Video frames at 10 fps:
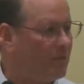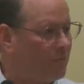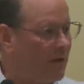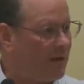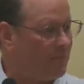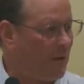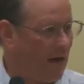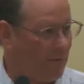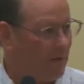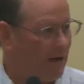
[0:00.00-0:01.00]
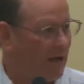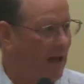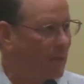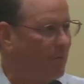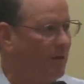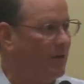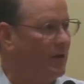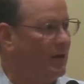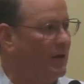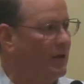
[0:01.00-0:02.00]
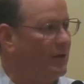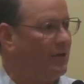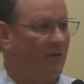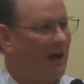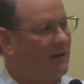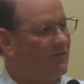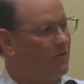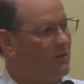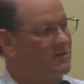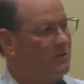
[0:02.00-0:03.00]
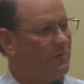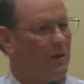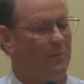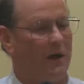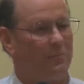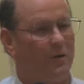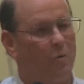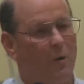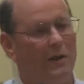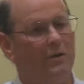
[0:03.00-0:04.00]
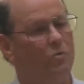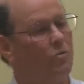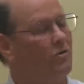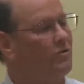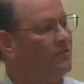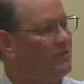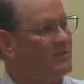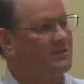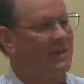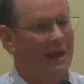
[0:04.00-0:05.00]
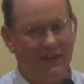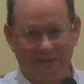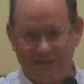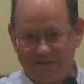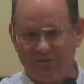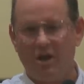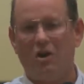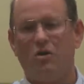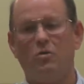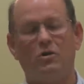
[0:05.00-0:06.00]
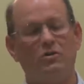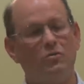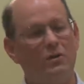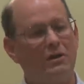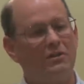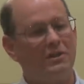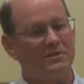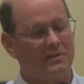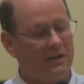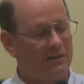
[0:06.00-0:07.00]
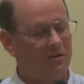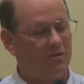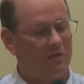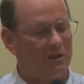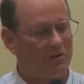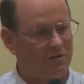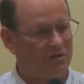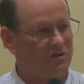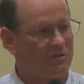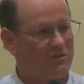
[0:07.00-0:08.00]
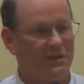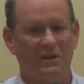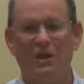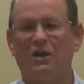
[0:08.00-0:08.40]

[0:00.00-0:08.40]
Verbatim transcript: make it, pot, make it happen. They're not even reasonable about it. But when the world sees Catholics who are doing things like the early Christians did,